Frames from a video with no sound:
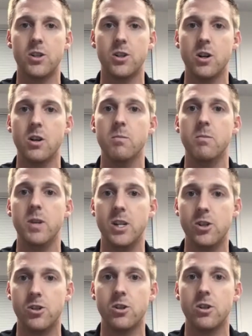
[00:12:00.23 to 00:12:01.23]
term
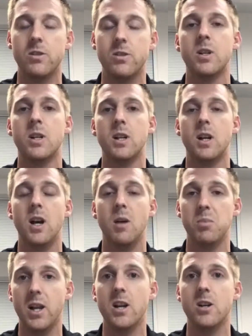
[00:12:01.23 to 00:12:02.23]
injured uh,
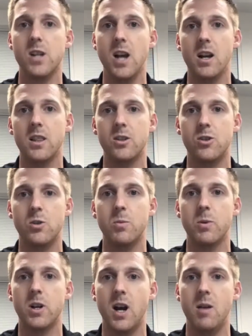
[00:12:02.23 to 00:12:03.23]
players out of the
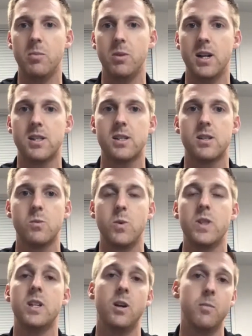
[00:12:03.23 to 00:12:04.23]
Jupiter complex
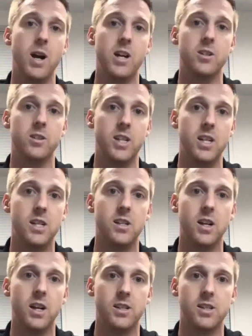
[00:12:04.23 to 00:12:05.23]
within our minor league
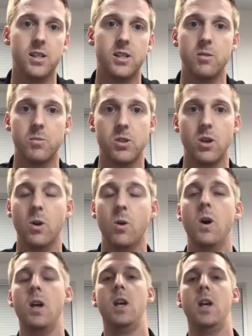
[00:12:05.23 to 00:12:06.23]
uh, system. So
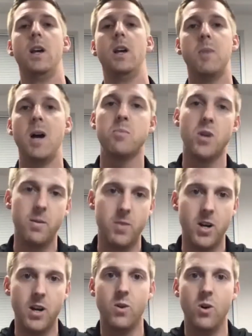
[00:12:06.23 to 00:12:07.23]
my
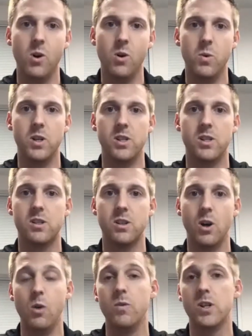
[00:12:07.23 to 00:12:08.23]
primary role was
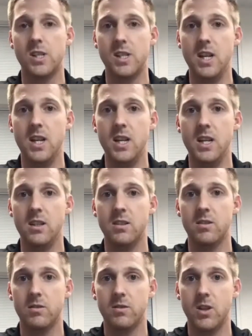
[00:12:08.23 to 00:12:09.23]
overseeing
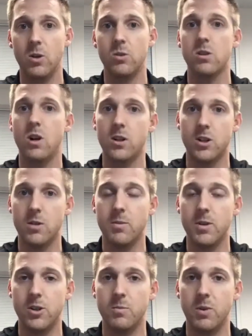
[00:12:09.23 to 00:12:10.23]
those long-term
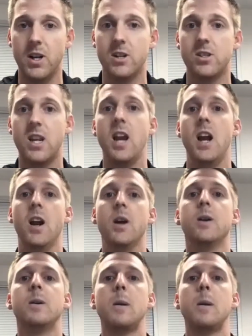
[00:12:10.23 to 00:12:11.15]
injured players' care